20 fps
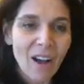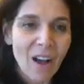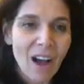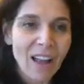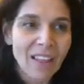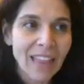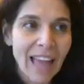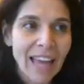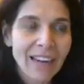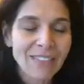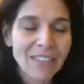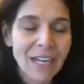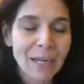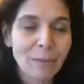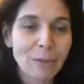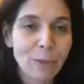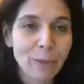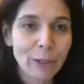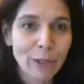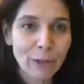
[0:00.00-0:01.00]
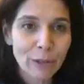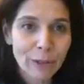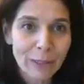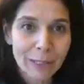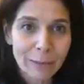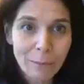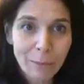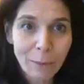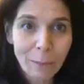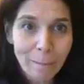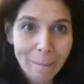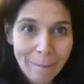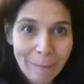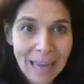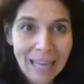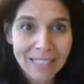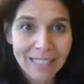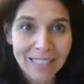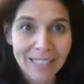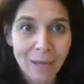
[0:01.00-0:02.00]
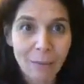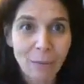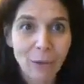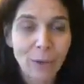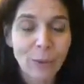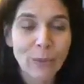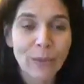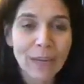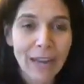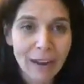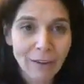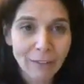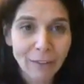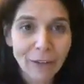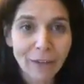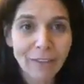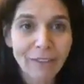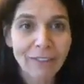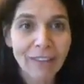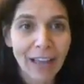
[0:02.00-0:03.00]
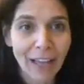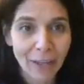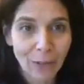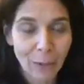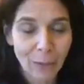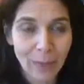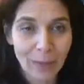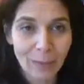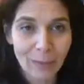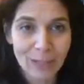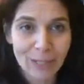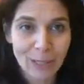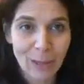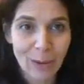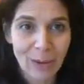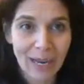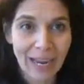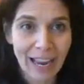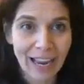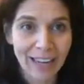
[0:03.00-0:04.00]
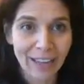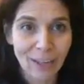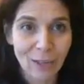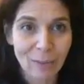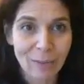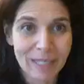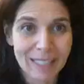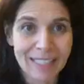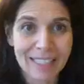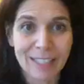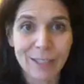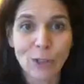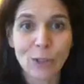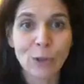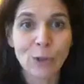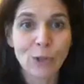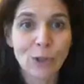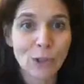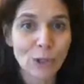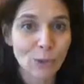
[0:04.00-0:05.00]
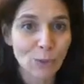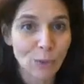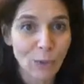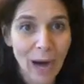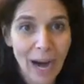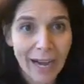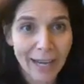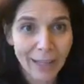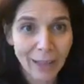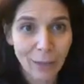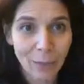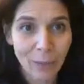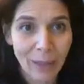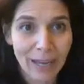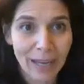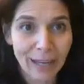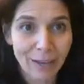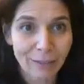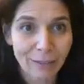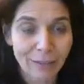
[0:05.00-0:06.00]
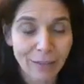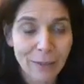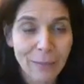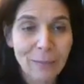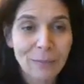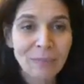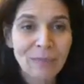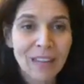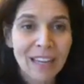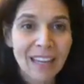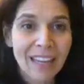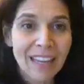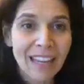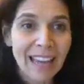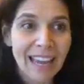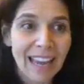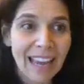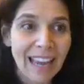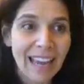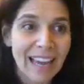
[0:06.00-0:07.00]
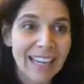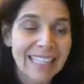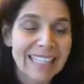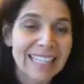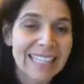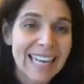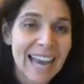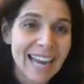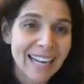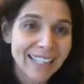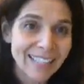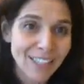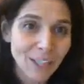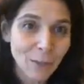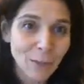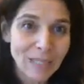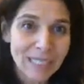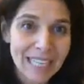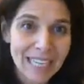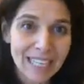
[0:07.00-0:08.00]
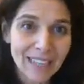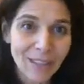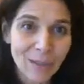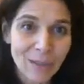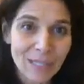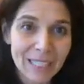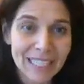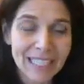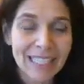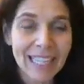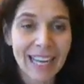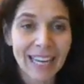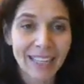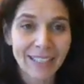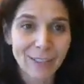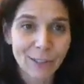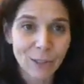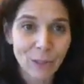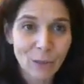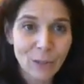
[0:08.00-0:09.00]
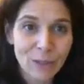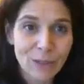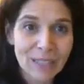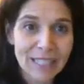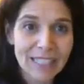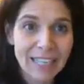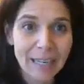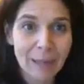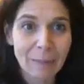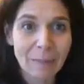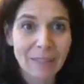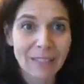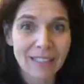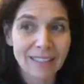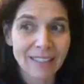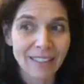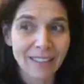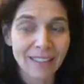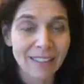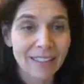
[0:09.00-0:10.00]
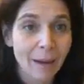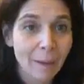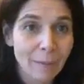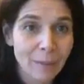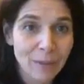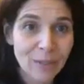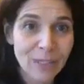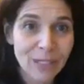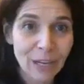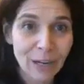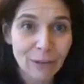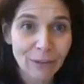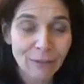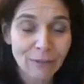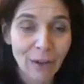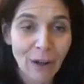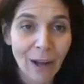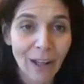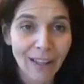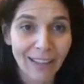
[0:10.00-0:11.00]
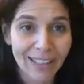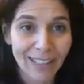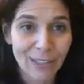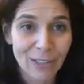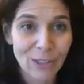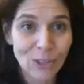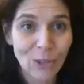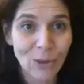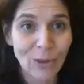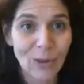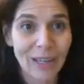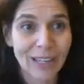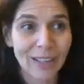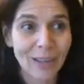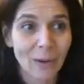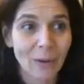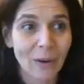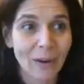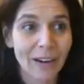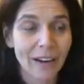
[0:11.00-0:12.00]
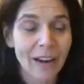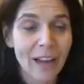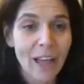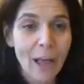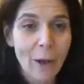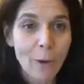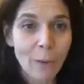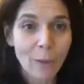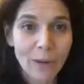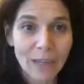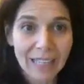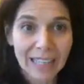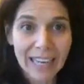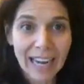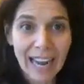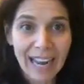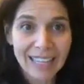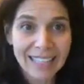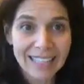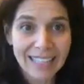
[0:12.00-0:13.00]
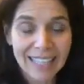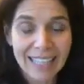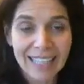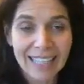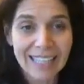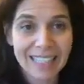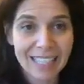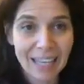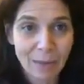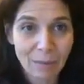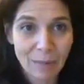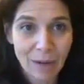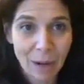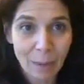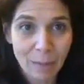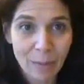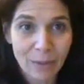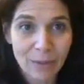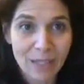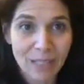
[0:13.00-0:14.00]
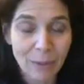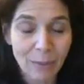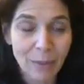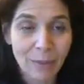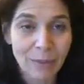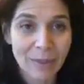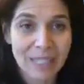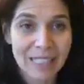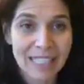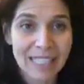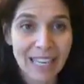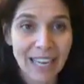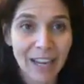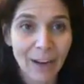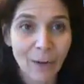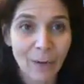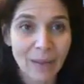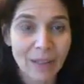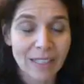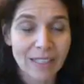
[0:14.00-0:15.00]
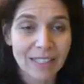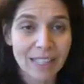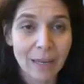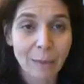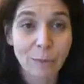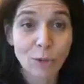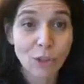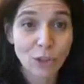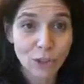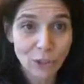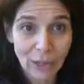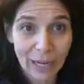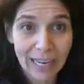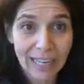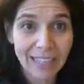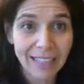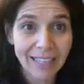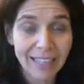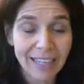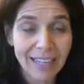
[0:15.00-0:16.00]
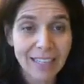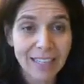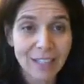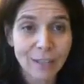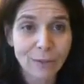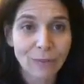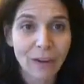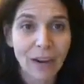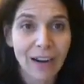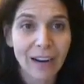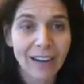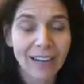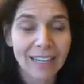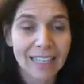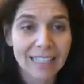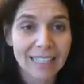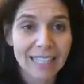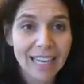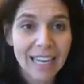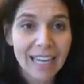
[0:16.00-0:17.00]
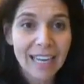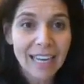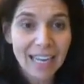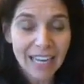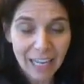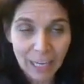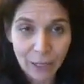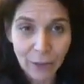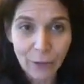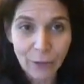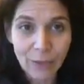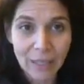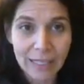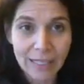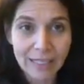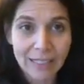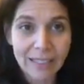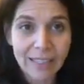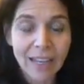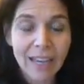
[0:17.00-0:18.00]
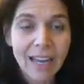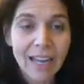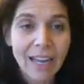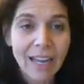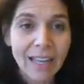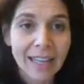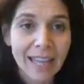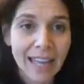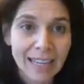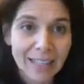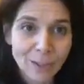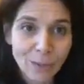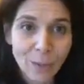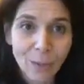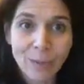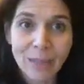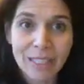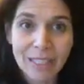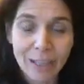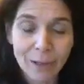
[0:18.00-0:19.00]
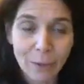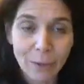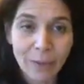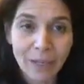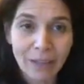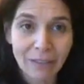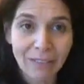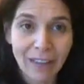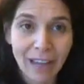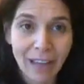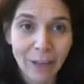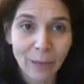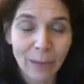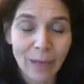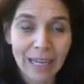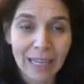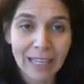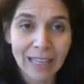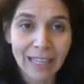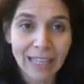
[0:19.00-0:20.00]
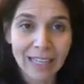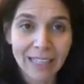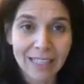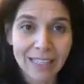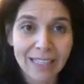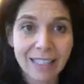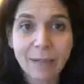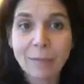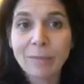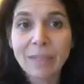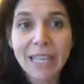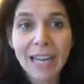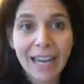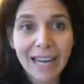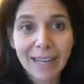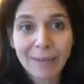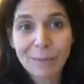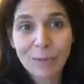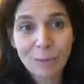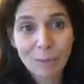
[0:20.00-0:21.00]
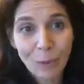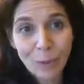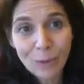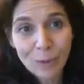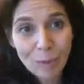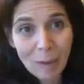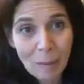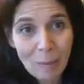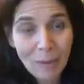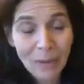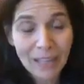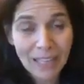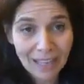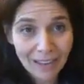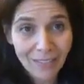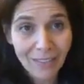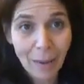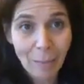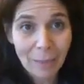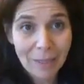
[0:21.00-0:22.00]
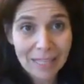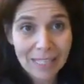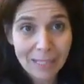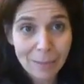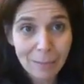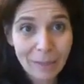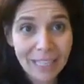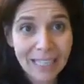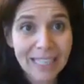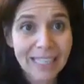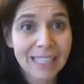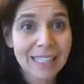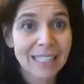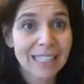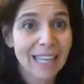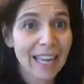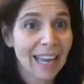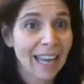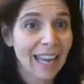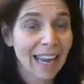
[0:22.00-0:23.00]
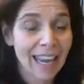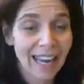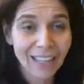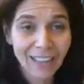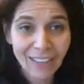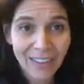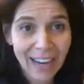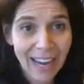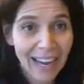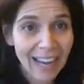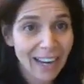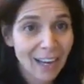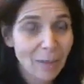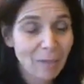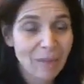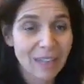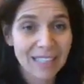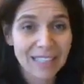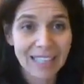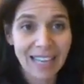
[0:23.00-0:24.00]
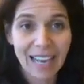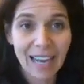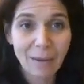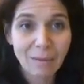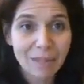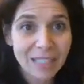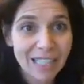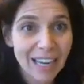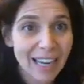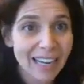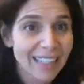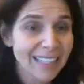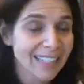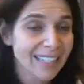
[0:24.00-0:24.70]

A lot of times when you're in momentum, you never evaluate what's going on in your business. You just ride the wave. It's not until we take those declines, those dips, until the numbers start falling short, or we're not seeing the same numbers that we were seeing or the same trend as far as increase. That's when we start reevaluating things. Sometimes most people give up at this place. They hang their hat up. They say, I'm done.